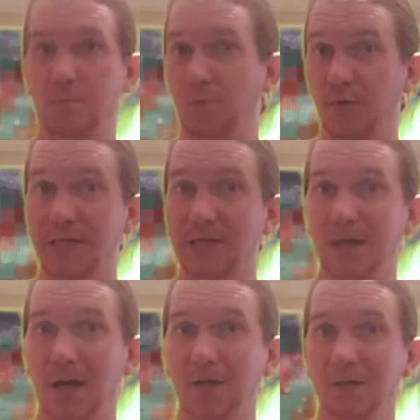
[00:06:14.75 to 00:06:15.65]
pretty
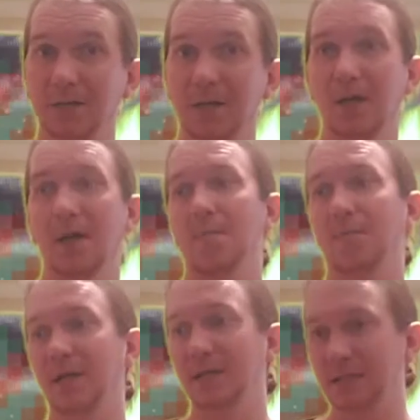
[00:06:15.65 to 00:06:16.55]
solid,
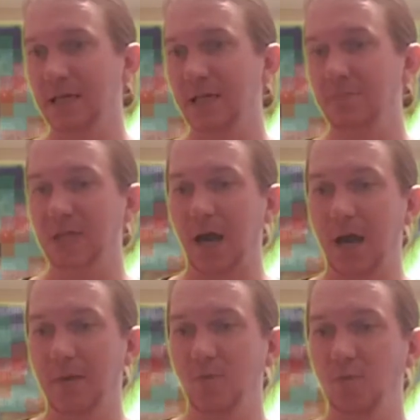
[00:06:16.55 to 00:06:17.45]
but at the same
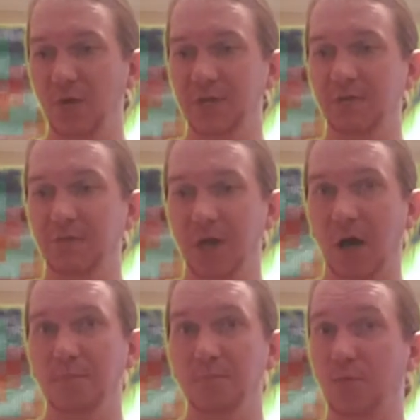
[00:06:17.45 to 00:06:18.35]
time, we've
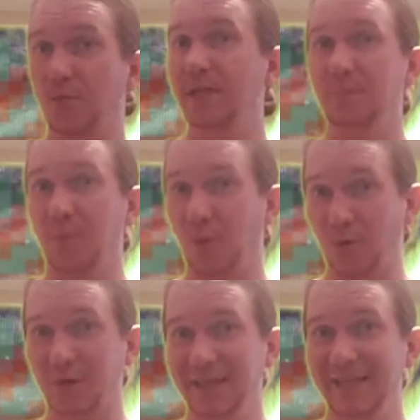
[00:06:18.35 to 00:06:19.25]
done pretty
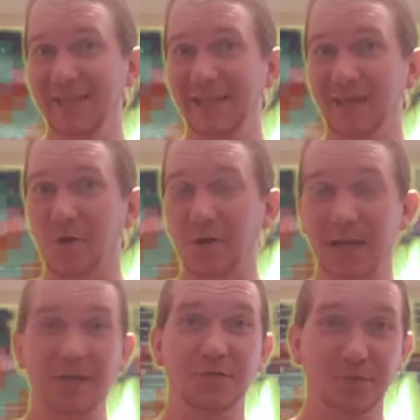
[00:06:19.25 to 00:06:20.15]
poorly in our
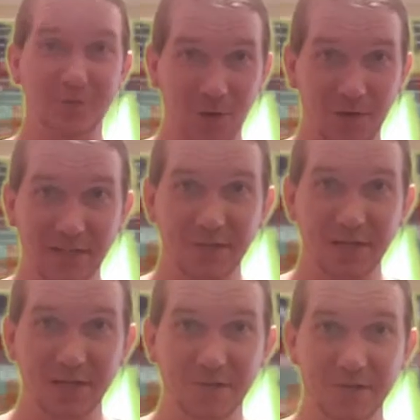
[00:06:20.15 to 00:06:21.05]
K through 12
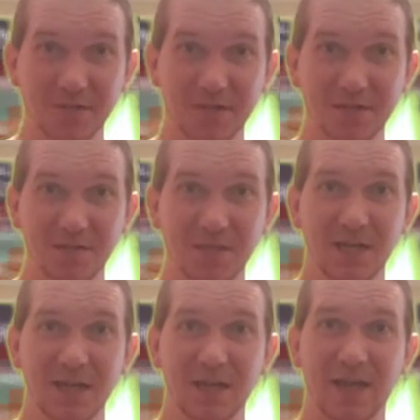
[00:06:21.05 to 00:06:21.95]
education system,
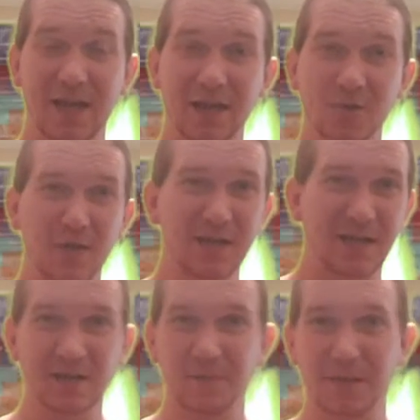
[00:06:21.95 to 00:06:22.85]
and we
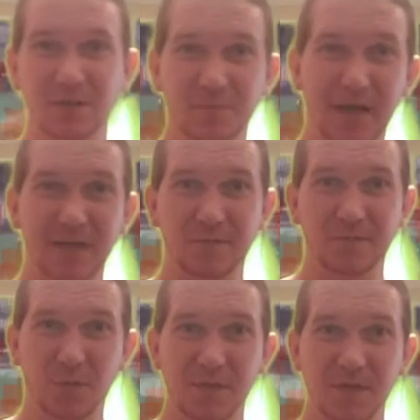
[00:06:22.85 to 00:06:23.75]
kind of bounce back and
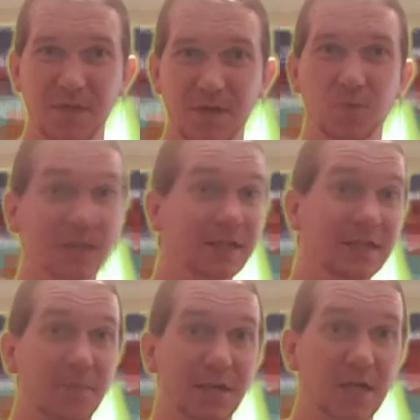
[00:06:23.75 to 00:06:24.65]
forth. It really
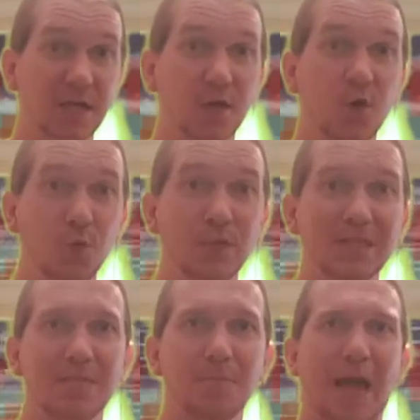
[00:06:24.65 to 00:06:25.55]
depends on who is
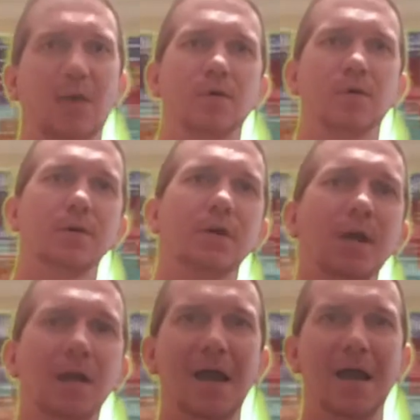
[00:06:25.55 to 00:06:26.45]
in power
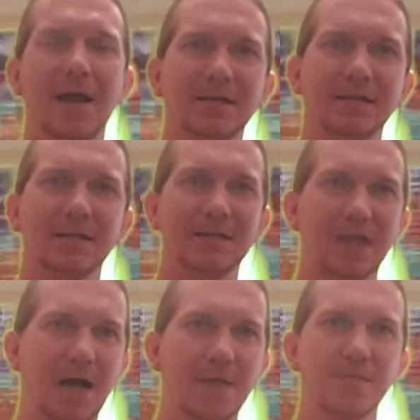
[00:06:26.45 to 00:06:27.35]
at the
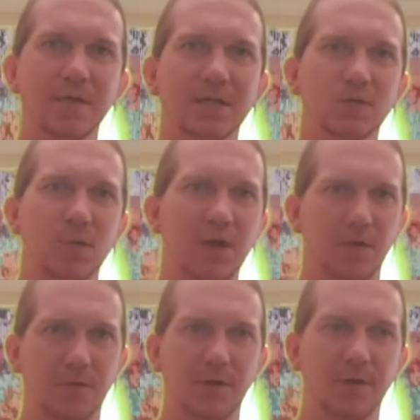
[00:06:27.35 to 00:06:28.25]
time, because
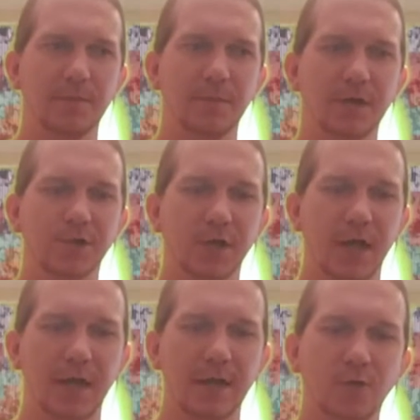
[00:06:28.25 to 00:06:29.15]
we're very much
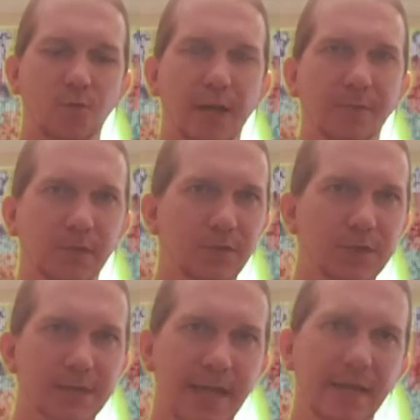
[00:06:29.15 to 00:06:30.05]
a red-blue
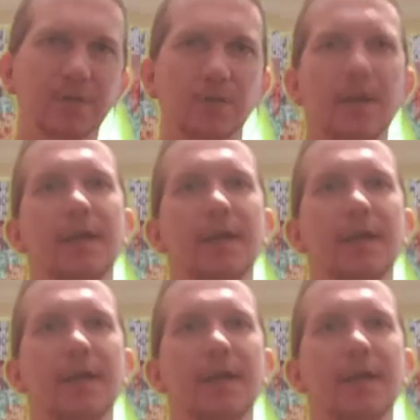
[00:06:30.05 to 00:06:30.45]
state or a